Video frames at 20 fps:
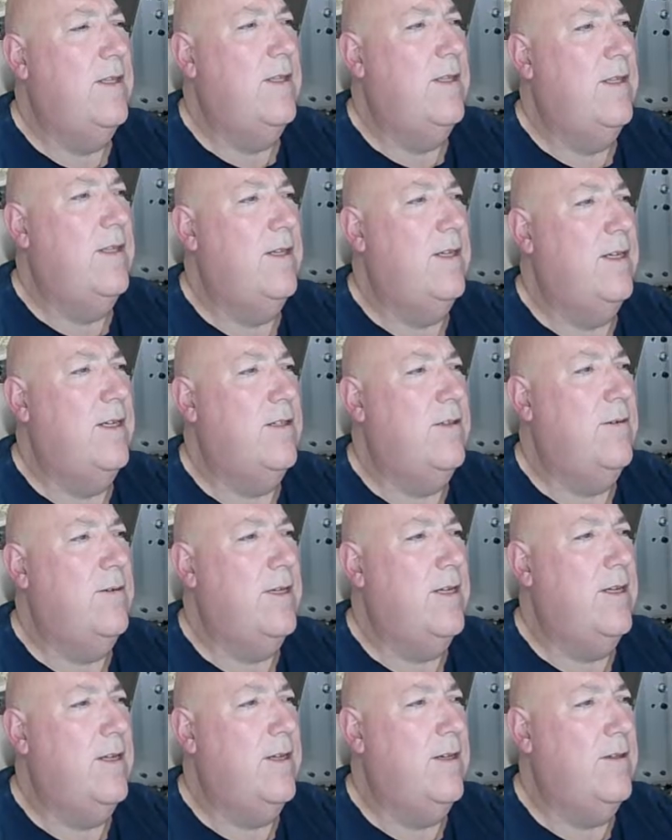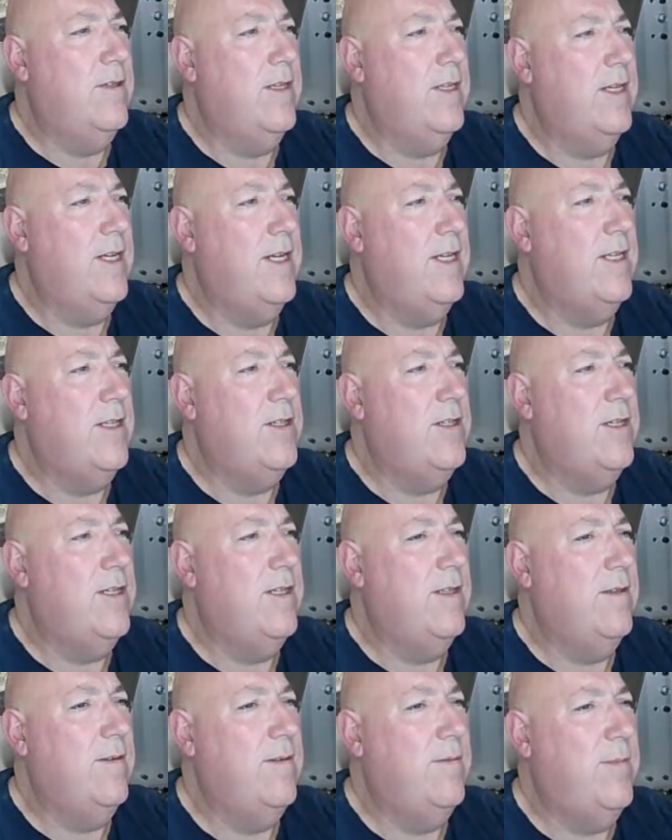Yeah, so we can go to the
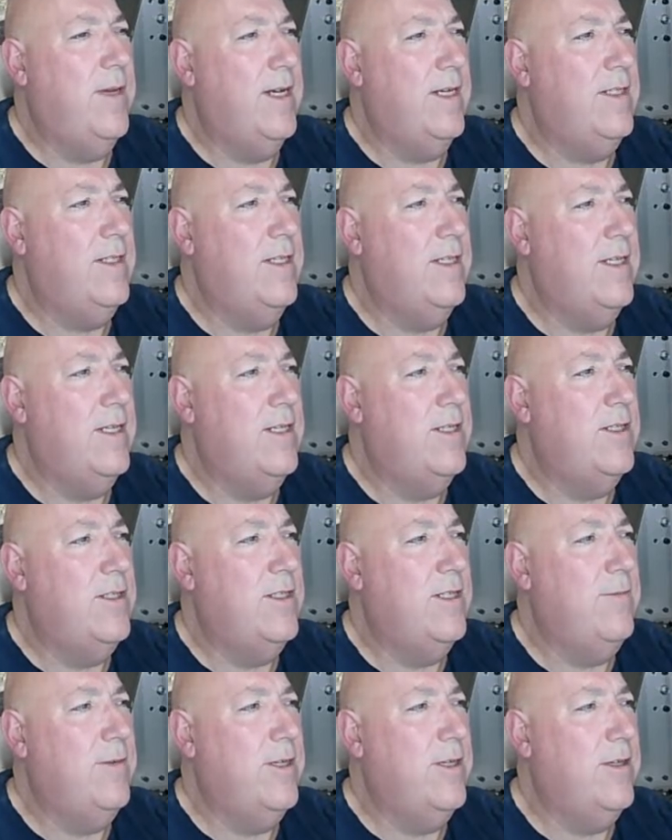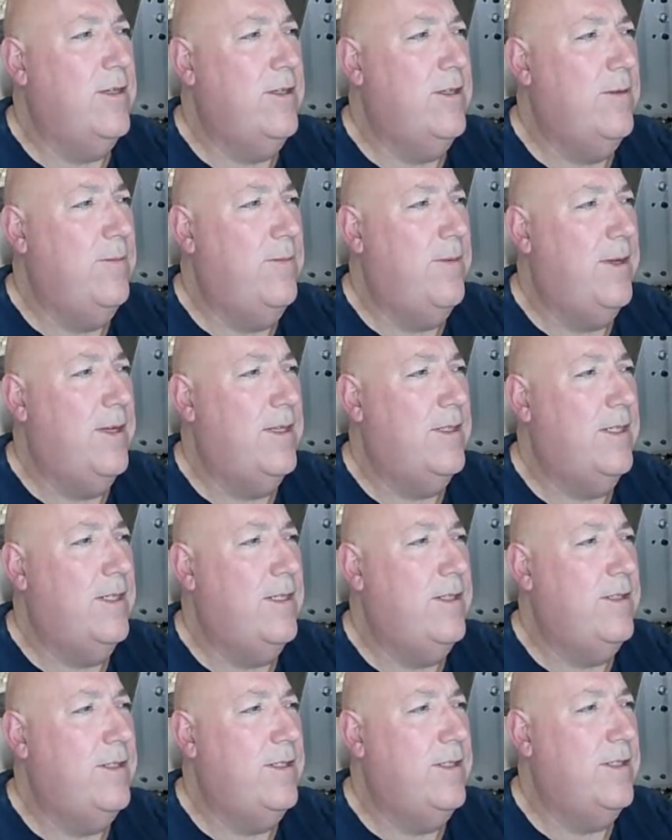engine, back to the engine, we got UPAS,
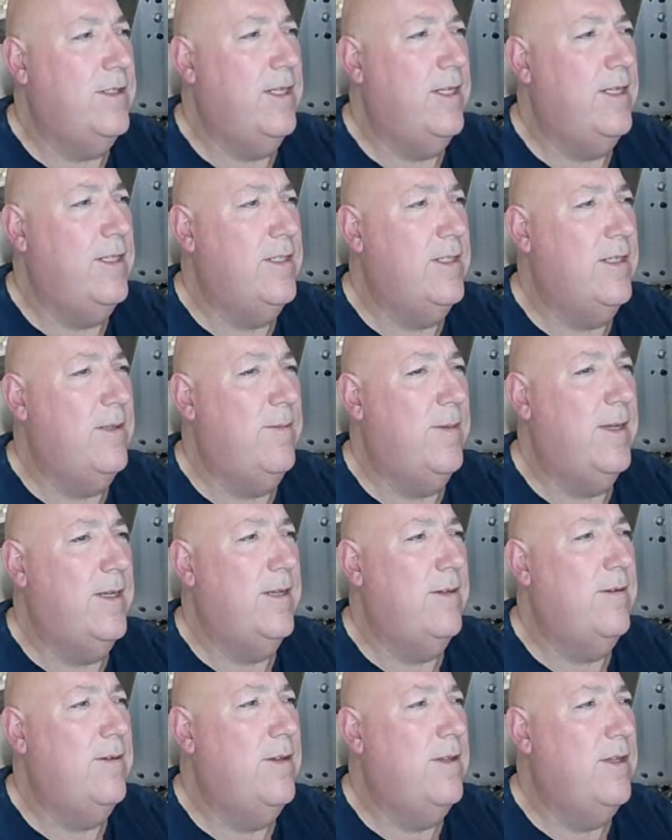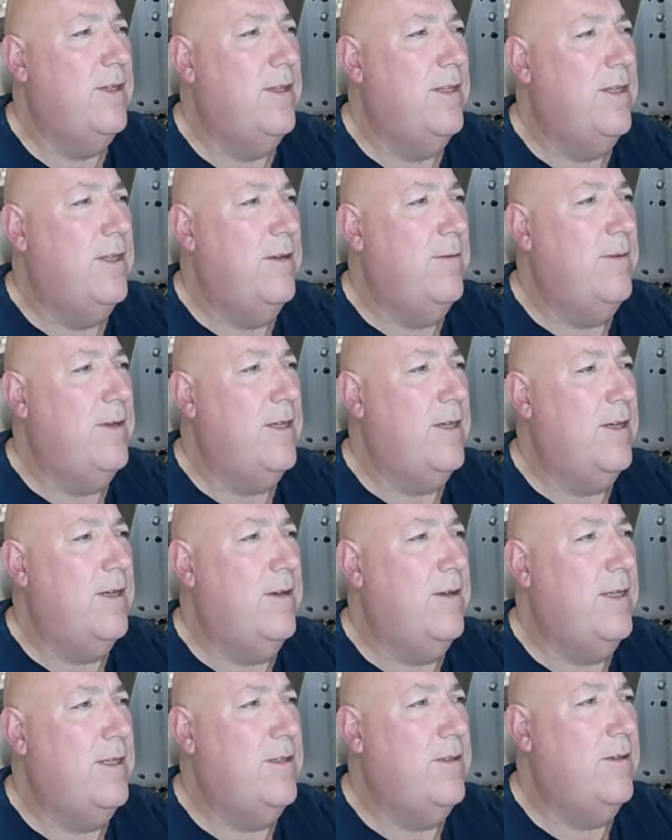engine, settings and about. We can go
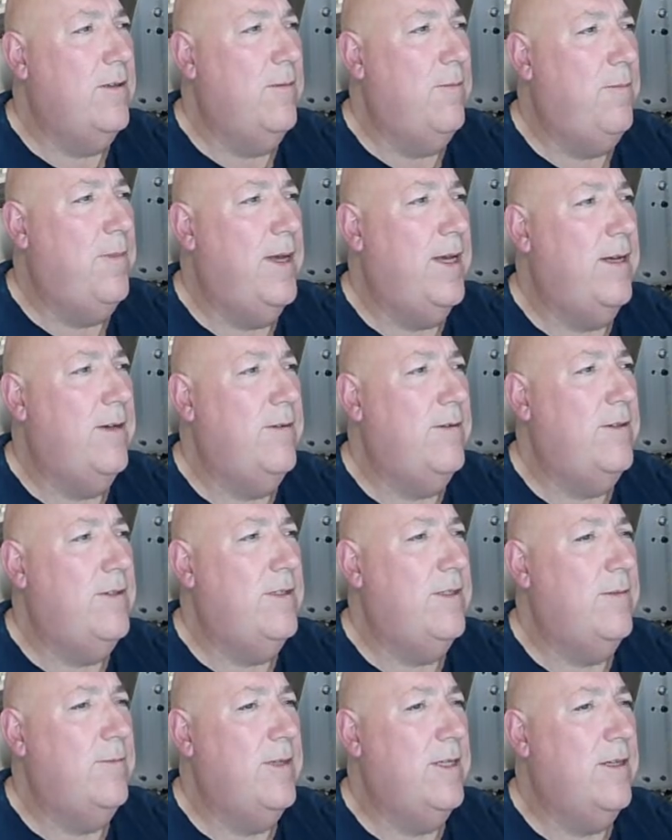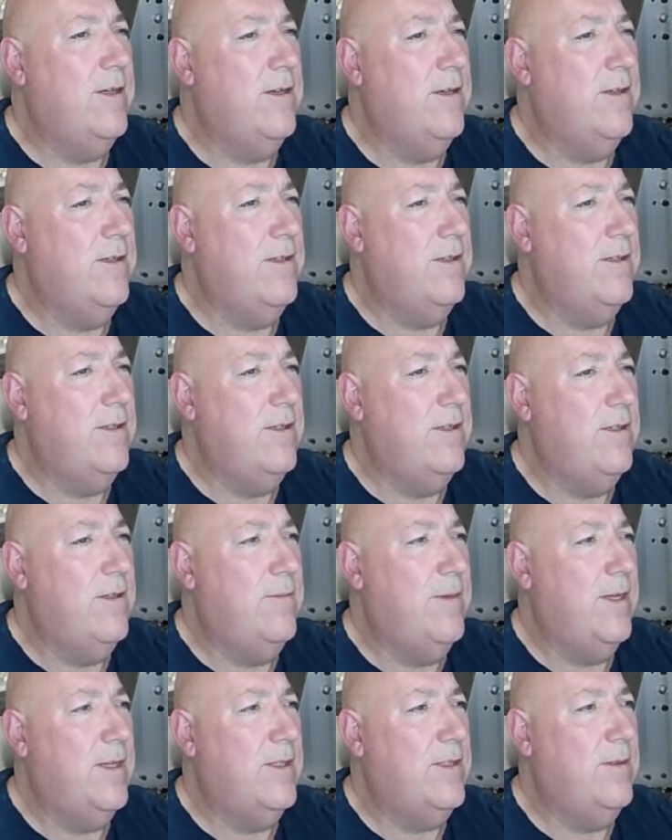into about, and we got
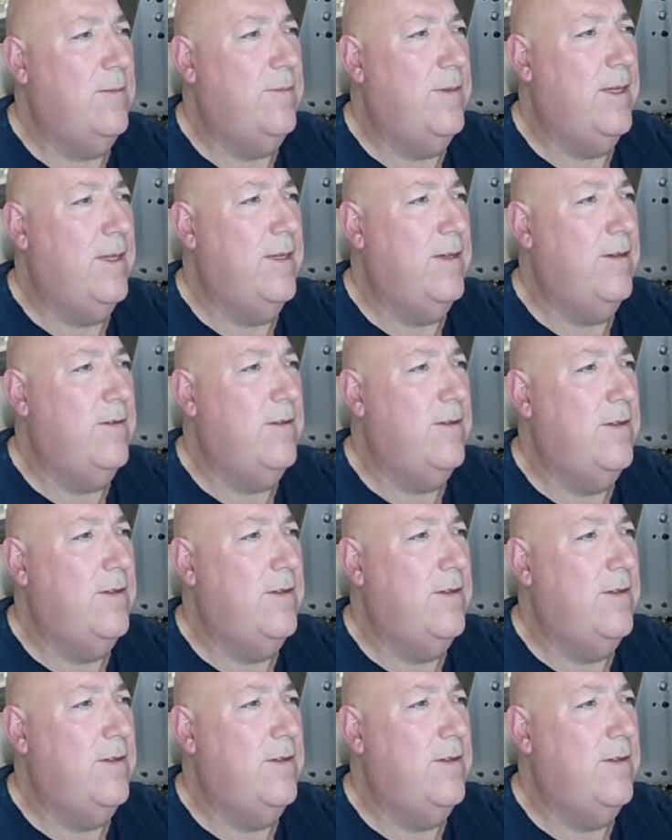UPAS about,